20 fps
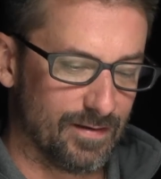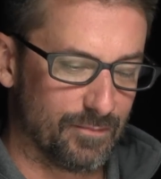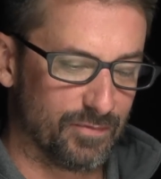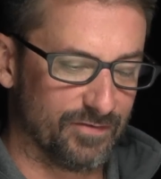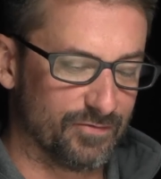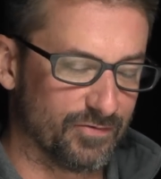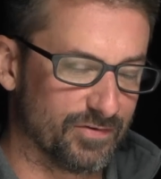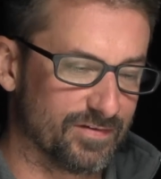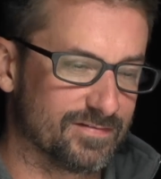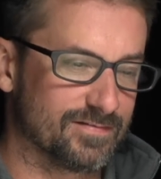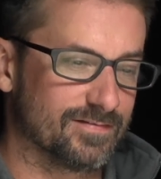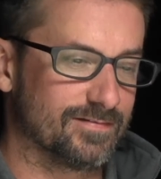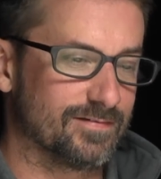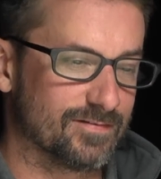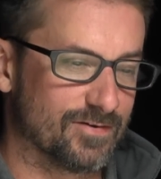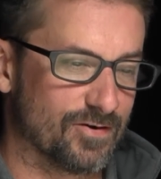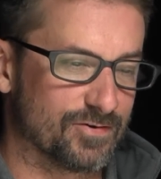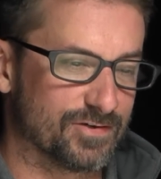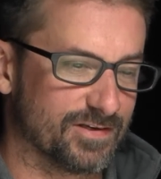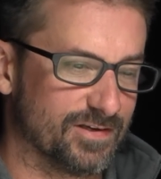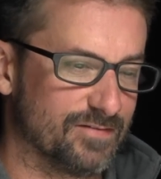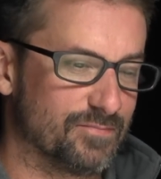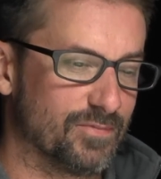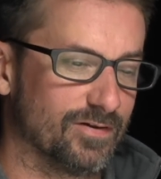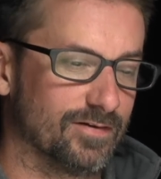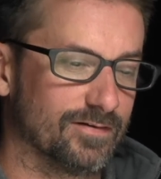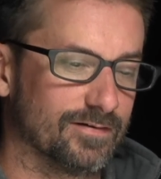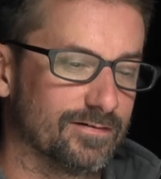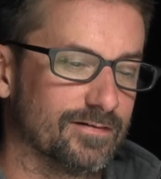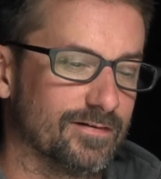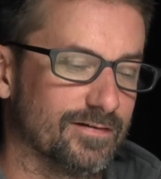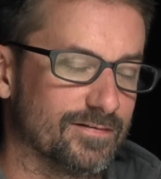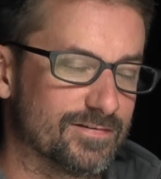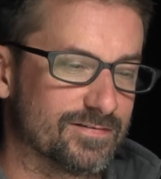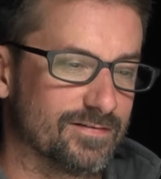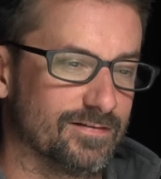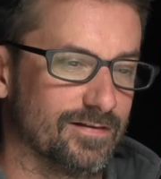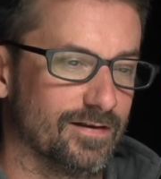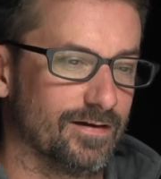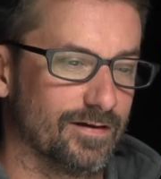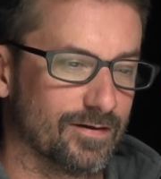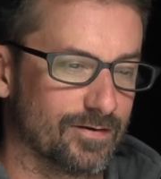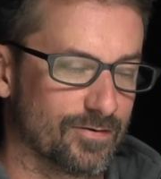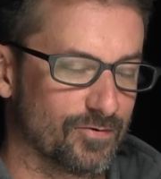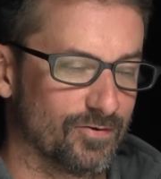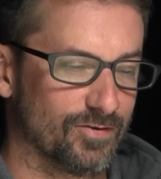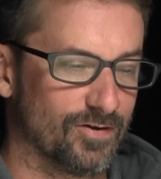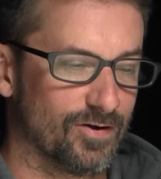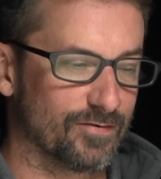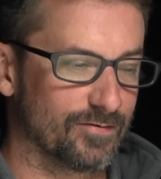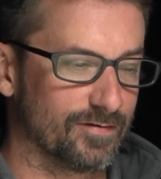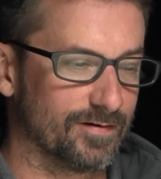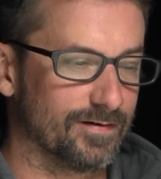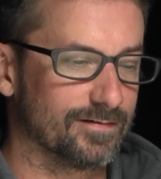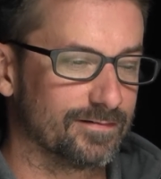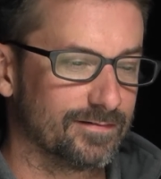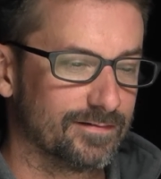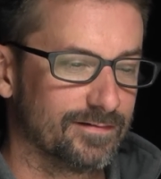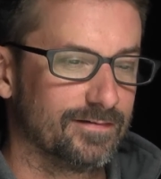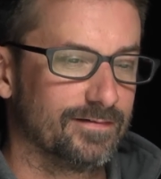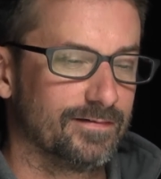I believe it was Sergeant Kid Miller and Colonel Longer.